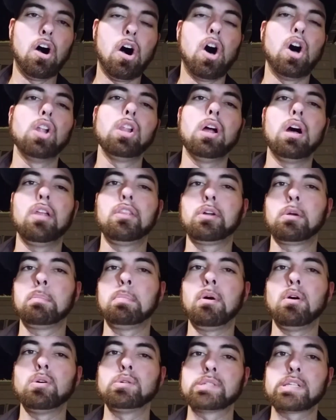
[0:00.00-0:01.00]
all other
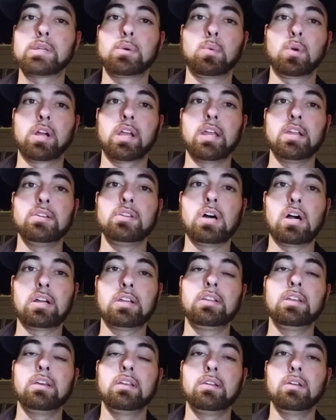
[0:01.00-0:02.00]
polls that were
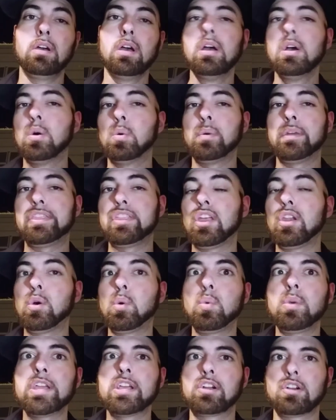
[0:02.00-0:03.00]
conducted within
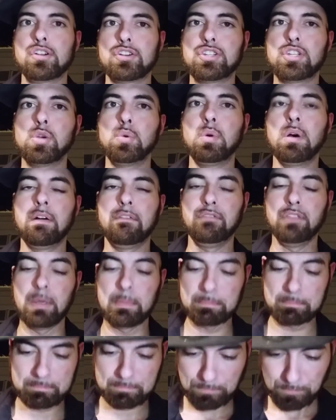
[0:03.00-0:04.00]
a week or two of
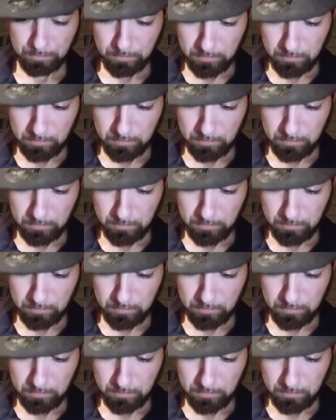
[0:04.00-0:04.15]
them.